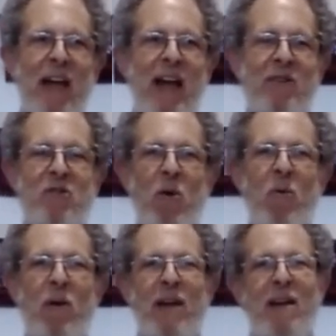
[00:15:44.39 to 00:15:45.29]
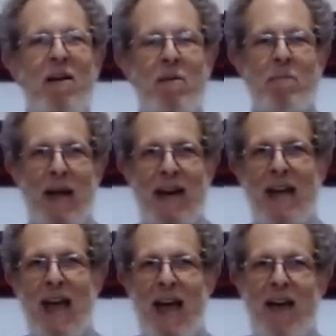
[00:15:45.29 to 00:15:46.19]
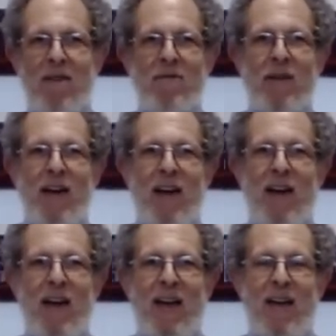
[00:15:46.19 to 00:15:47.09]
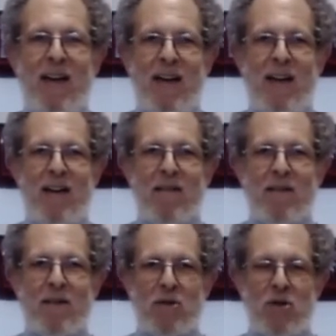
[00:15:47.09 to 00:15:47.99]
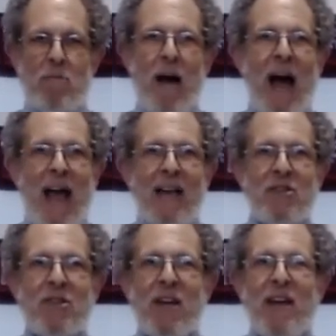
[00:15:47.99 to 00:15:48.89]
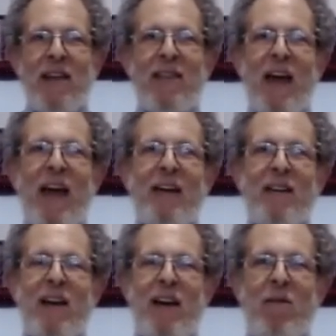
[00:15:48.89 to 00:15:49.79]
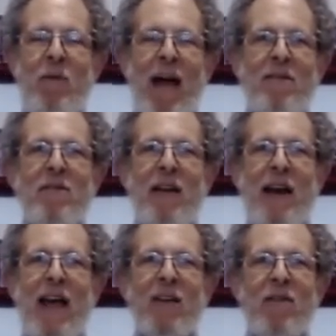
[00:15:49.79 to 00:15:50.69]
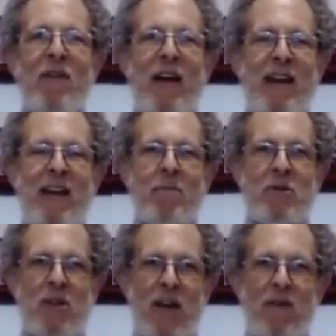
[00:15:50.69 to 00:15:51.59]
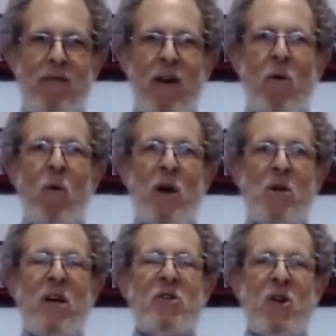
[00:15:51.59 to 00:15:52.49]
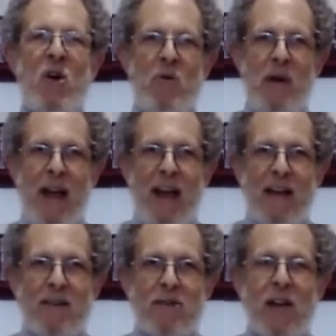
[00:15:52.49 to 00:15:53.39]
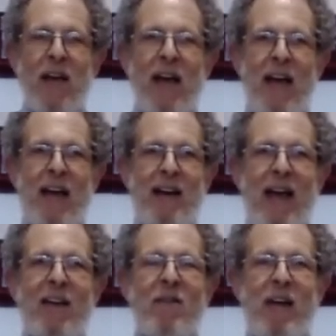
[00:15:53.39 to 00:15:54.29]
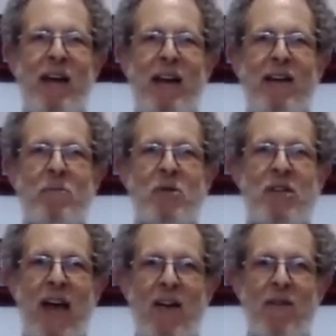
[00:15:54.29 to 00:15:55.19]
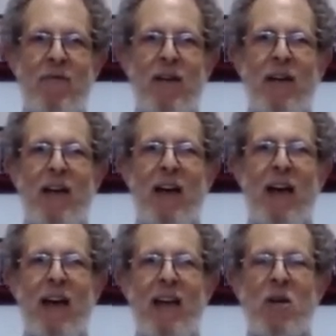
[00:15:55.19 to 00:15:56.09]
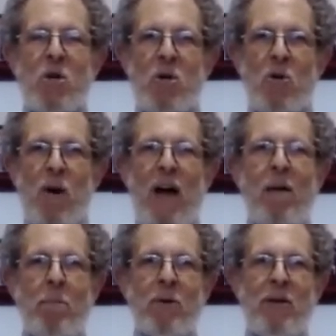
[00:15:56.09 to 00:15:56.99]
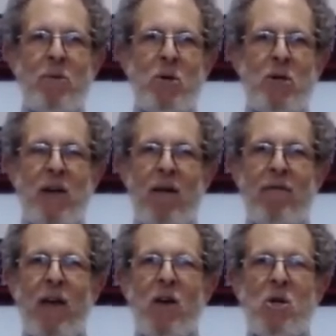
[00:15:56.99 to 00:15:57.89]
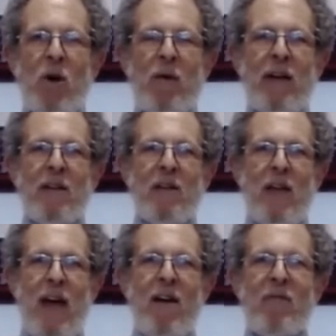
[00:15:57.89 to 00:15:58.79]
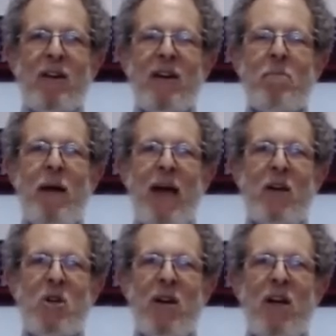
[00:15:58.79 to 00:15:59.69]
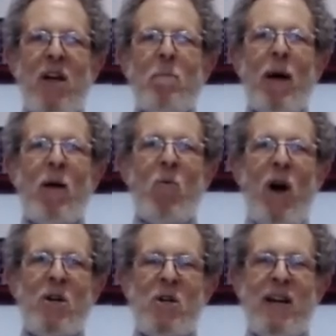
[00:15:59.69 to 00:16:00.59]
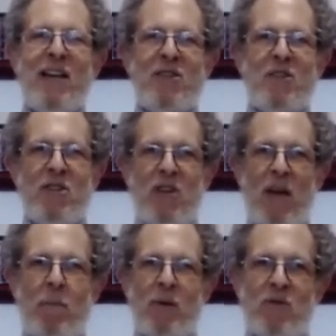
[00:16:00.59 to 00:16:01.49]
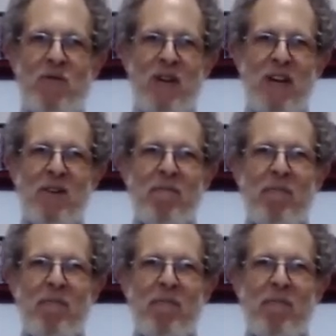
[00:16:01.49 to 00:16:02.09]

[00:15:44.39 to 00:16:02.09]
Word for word: And so uh, many have uh, uh, surmised that uh, rather than elevating himself, washing his own hands and elevating himself, Uh, Yeshua humbled himself, showing love and compassion by washing his disciples' feet.